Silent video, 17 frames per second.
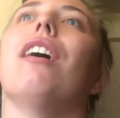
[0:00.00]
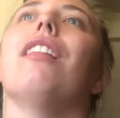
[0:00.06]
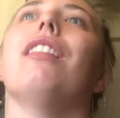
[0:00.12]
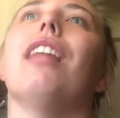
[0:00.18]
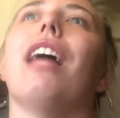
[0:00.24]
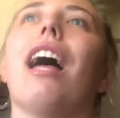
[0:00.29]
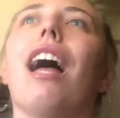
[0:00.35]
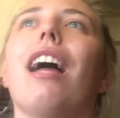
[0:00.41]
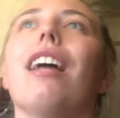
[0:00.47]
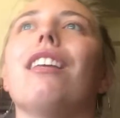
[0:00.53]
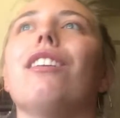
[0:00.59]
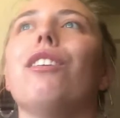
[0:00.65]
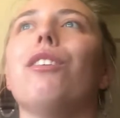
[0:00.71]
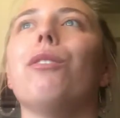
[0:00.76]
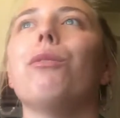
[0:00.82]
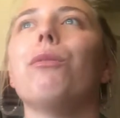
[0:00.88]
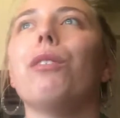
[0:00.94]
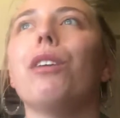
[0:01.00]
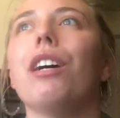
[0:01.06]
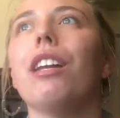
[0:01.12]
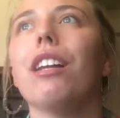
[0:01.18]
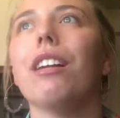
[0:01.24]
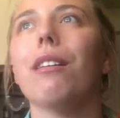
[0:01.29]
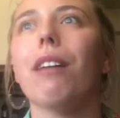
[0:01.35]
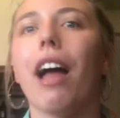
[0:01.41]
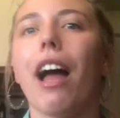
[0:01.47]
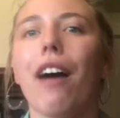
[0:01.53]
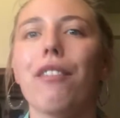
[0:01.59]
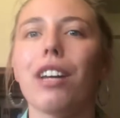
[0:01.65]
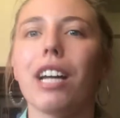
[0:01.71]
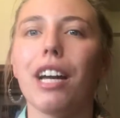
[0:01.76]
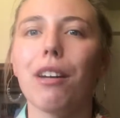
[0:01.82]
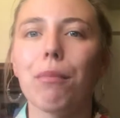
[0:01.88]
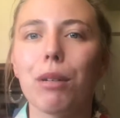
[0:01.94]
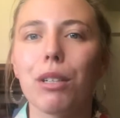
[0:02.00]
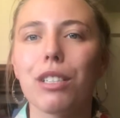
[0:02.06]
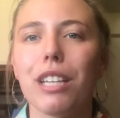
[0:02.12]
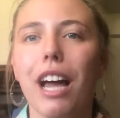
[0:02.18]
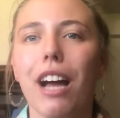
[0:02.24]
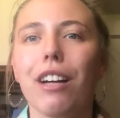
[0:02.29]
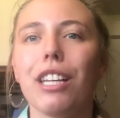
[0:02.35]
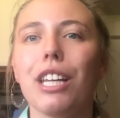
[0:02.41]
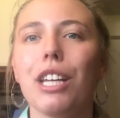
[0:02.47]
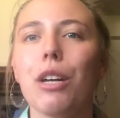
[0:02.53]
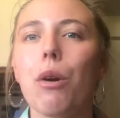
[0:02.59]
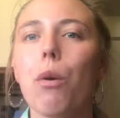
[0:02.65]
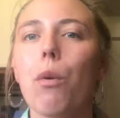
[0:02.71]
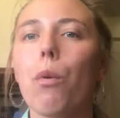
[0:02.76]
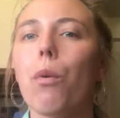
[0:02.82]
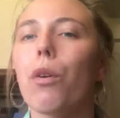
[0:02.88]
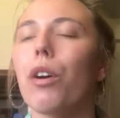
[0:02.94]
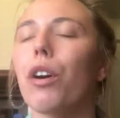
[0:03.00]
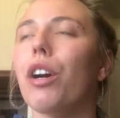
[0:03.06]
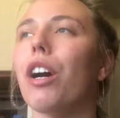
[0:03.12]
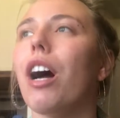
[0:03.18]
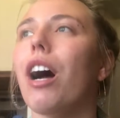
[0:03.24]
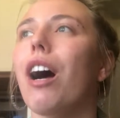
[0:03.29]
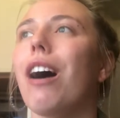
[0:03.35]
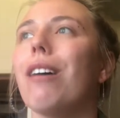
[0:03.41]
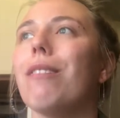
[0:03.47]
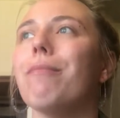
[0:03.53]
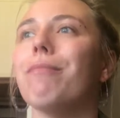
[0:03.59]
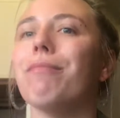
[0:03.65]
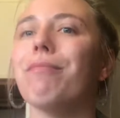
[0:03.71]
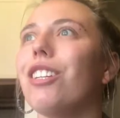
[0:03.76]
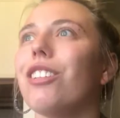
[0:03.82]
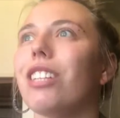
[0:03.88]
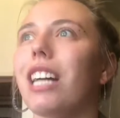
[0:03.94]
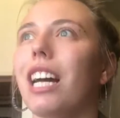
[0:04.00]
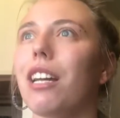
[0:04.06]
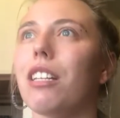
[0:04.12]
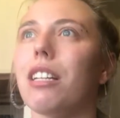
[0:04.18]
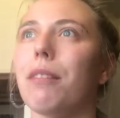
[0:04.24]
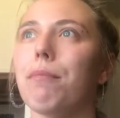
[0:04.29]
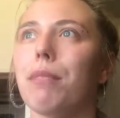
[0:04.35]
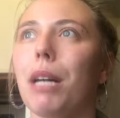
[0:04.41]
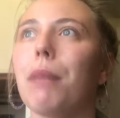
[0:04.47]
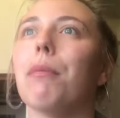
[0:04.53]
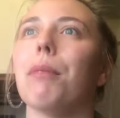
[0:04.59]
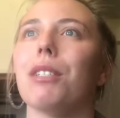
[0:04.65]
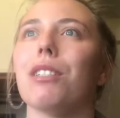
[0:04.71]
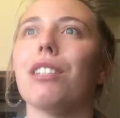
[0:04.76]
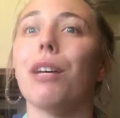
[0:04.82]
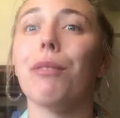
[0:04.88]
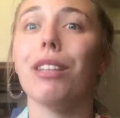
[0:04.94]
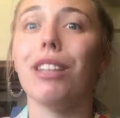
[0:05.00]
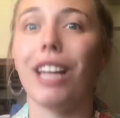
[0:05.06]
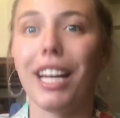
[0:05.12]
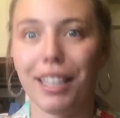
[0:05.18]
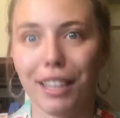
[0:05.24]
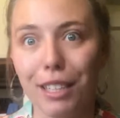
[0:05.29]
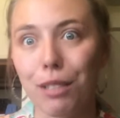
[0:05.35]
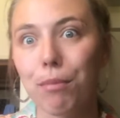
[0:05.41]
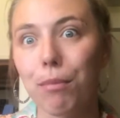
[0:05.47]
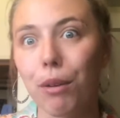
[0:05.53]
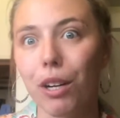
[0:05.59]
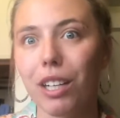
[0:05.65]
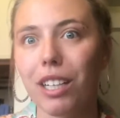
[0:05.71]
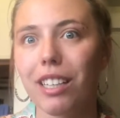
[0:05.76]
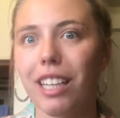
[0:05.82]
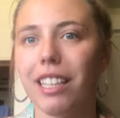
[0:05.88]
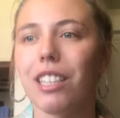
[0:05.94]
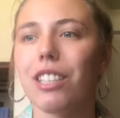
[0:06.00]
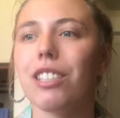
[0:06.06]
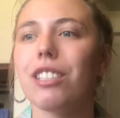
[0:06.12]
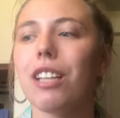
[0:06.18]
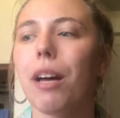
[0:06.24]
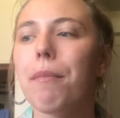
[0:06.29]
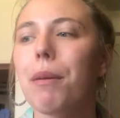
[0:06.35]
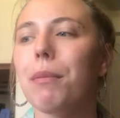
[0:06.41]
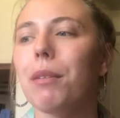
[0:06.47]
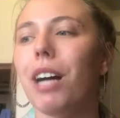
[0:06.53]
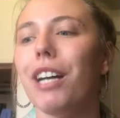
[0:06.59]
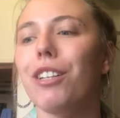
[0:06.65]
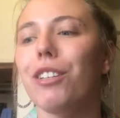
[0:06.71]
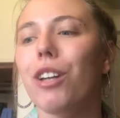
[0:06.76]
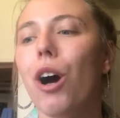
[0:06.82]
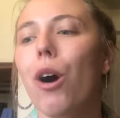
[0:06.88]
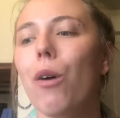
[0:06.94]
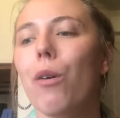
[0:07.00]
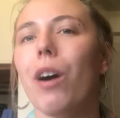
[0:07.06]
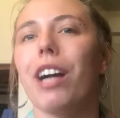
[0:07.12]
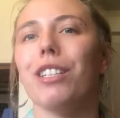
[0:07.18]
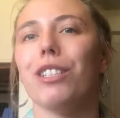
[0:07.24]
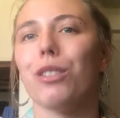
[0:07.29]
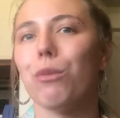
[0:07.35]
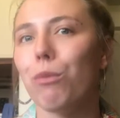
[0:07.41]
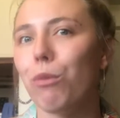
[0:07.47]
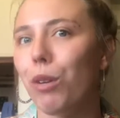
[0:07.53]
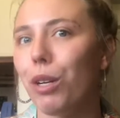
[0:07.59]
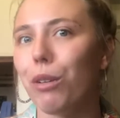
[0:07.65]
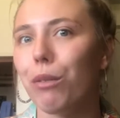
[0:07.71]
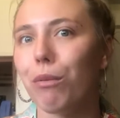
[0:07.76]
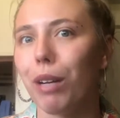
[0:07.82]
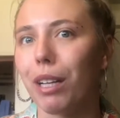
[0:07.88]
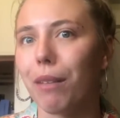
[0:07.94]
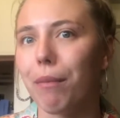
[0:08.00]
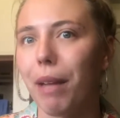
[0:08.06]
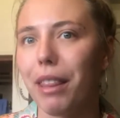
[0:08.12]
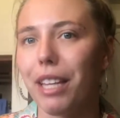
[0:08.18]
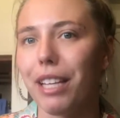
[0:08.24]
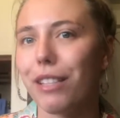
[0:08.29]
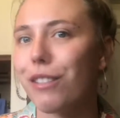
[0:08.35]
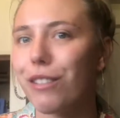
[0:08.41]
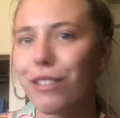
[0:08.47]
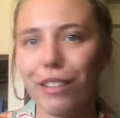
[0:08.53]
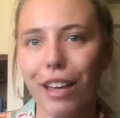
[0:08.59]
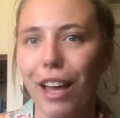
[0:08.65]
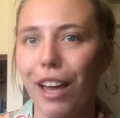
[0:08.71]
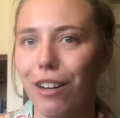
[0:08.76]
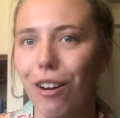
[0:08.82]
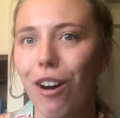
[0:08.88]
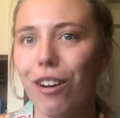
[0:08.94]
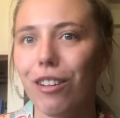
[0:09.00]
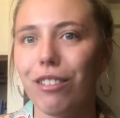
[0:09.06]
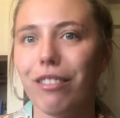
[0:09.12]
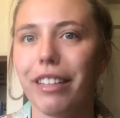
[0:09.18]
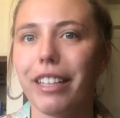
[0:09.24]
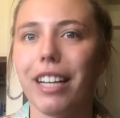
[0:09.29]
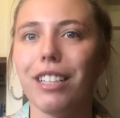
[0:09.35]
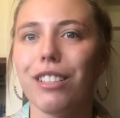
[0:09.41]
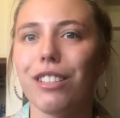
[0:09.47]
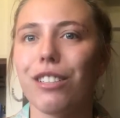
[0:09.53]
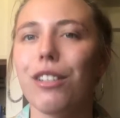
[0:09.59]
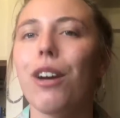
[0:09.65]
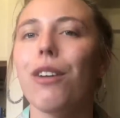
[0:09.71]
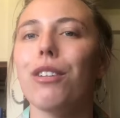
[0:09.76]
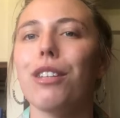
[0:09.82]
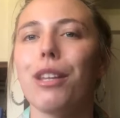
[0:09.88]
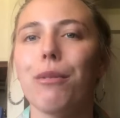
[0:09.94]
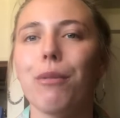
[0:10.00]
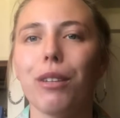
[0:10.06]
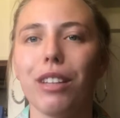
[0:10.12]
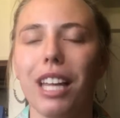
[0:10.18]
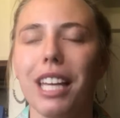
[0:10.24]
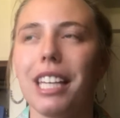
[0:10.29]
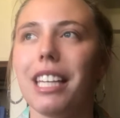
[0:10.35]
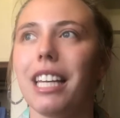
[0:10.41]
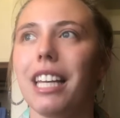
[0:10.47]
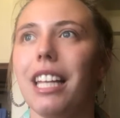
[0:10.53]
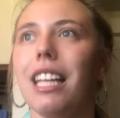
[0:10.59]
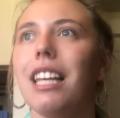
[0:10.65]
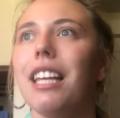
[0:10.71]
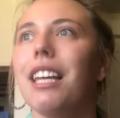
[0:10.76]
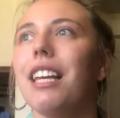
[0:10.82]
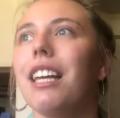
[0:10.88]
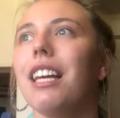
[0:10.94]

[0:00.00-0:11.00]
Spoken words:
that you would have the kind of personality, or you're the kind of type of person that would like this book. Like, there are some people I know I just wouldn't recommend this at all. Like, I just know that they wouldn't like it.